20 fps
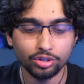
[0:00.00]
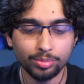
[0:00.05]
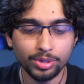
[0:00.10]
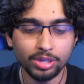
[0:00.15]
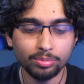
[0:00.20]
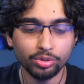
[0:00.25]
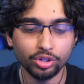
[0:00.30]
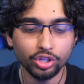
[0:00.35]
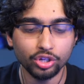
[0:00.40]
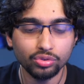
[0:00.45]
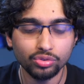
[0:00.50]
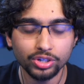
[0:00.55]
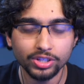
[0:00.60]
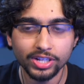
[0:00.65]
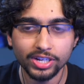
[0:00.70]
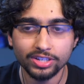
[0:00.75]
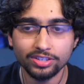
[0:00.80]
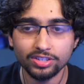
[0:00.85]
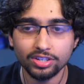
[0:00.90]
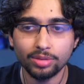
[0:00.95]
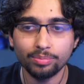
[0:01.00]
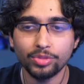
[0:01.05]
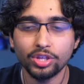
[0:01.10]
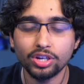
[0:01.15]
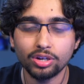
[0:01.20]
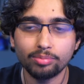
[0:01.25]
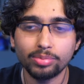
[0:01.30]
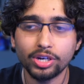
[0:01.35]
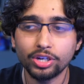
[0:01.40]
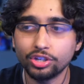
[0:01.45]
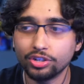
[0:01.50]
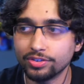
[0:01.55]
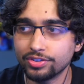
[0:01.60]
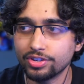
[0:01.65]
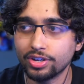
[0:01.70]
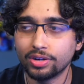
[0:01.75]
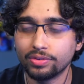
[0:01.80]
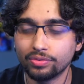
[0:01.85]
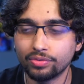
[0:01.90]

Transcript: people. You realize something about yourself.